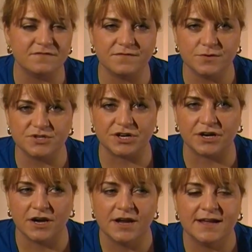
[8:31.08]
in the
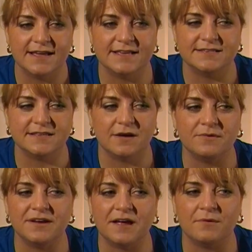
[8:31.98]
future is
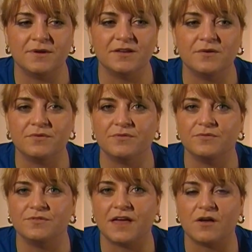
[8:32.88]
I want to go
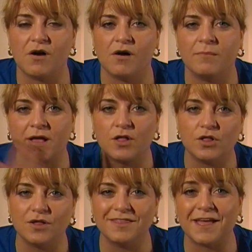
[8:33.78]
through like all my
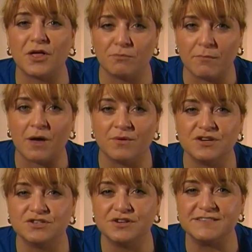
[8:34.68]
I
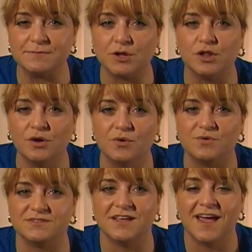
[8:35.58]
want to show you some
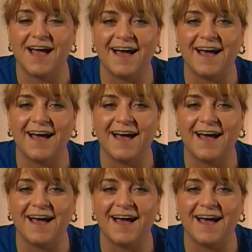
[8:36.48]
clothes.